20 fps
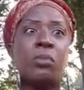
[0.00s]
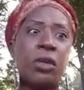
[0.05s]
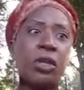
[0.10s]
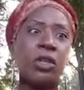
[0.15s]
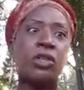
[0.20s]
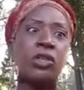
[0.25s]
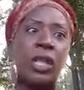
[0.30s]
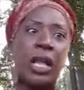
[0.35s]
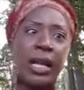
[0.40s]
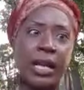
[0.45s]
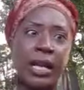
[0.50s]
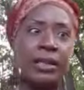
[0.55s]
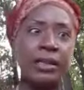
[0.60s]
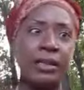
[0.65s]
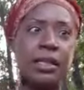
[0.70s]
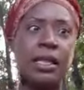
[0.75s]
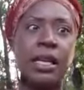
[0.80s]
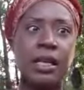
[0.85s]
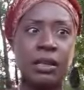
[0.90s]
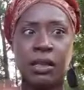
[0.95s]
because like I
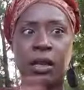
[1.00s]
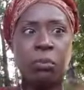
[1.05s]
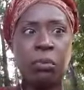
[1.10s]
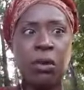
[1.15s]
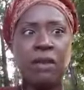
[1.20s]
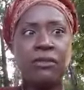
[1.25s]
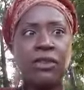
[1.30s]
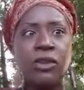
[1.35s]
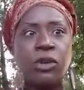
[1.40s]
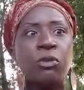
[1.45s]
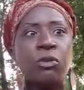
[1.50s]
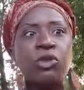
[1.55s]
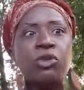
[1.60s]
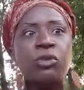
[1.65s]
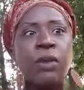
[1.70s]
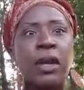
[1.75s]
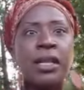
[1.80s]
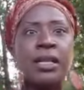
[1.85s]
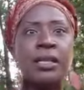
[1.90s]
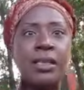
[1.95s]
like the prophet Noble
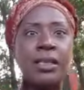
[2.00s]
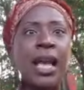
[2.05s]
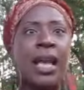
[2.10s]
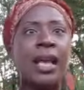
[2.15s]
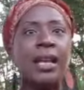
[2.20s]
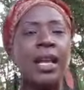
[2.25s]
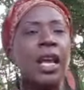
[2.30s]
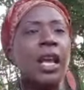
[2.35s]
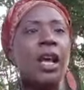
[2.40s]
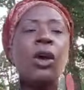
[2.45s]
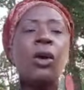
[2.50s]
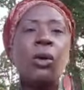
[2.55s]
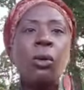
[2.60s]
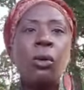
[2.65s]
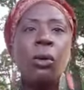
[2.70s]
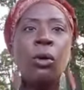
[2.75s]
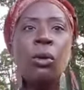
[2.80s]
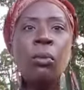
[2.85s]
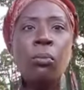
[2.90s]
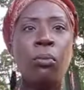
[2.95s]
Drew Ali said,
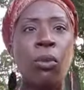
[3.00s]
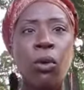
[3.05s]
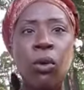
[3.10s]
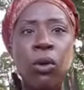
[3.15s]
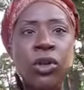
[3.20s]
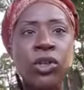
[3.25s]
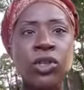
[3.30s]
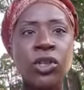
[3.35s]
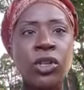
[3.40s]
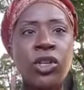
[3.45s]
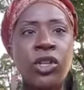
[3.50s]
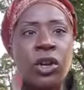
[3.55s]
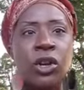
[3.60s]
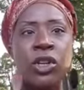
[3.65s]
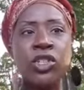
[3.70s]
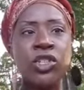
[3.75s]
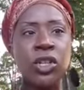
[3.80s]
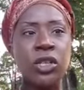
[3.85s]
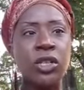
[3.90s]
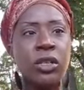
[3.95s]
Morris,
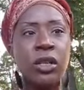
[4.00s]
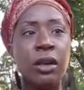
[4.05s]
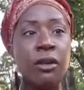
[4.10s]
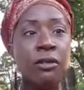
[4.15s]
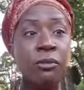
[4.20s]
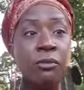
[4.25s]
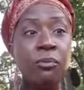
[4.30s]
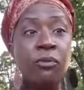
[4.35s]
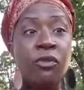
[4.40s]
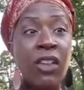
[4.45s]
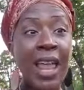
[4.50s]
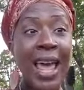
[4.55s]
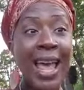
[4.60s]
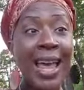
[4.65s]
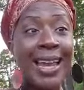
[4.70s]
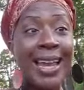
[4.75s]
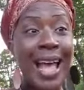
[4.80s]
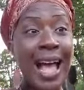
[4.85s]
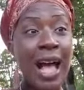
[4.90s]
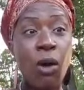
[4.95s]
you're just
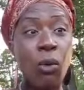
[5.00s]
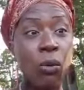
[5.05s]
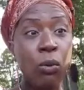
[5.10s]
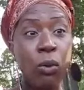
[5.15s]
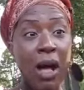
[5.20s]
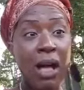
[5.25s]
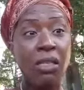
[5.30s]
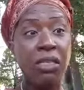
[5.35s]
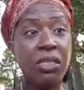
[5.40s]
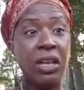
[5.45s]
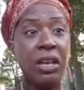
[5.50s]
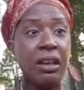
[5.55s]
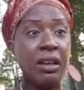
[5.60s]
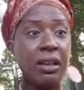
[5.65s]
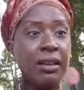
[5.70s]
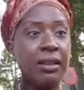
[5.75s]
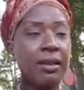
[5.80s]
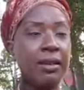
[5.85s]
flat out wealthy.